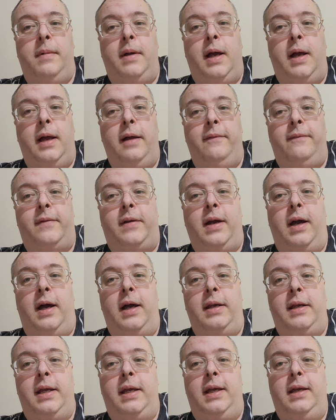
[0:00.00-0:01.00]
I've
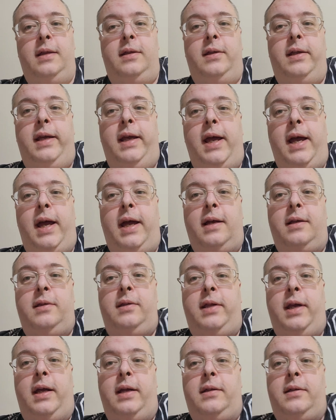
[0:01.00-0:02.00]
got easy
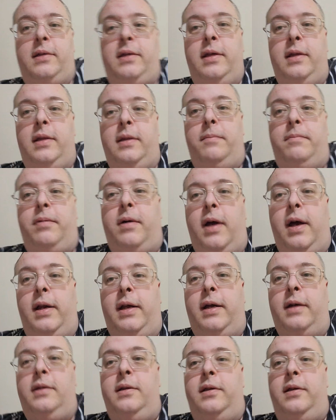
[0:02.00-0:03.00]
access to the
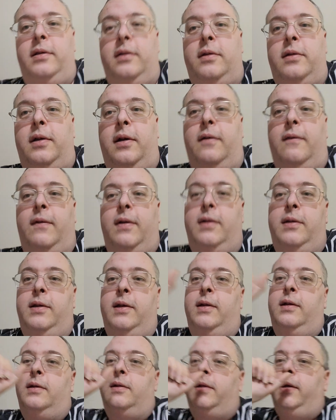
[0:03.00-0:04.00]
products and
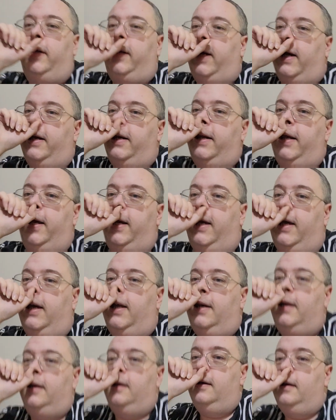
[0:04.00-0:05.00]
services that I need.